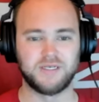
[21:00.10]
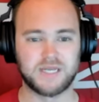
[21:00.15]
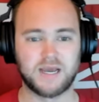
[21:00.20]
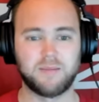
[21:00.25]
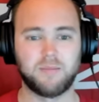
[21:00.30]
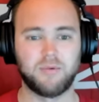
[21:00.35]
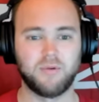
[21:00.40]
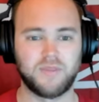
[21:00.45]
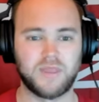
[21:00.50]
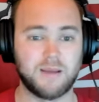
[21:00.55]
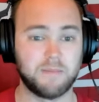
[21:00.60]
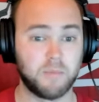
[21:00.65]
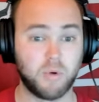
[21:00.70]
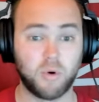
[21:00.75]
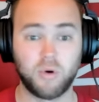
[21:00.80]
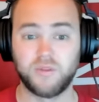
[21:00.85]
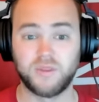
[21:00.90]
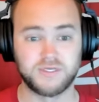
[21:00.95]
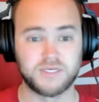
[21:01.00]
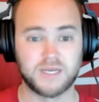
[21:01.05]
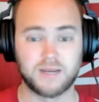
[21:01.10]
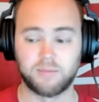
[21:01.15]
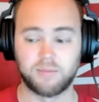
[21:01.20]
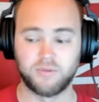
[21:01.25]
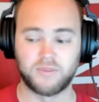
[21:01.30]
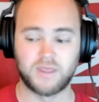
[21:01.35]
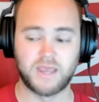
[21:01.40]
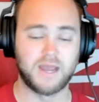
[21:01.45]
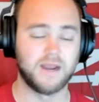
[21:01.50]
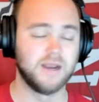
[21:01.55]
They doubled that, more than
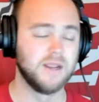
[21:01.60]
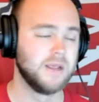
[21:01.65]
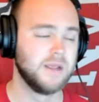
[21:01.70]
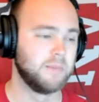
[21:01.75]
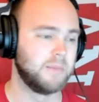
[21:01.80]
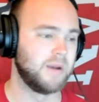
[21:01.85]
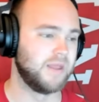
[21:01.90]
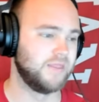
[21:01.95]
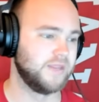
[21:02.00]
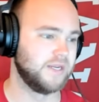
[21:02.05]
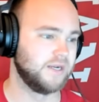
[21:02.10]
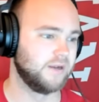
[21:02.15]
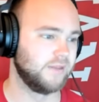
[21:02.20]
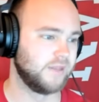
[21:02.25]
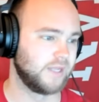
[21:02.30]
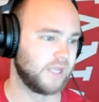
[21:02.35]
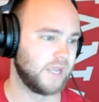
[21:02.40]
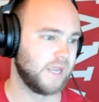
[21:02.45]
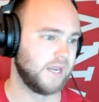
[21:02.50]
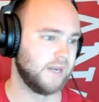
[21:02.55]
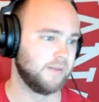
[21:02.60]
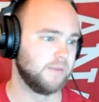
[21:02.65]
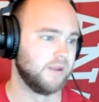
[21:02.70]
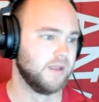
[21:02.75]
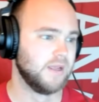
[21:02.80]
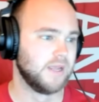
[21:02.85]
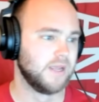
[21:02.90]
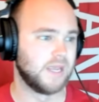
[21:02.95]
doubled that by the end of the game.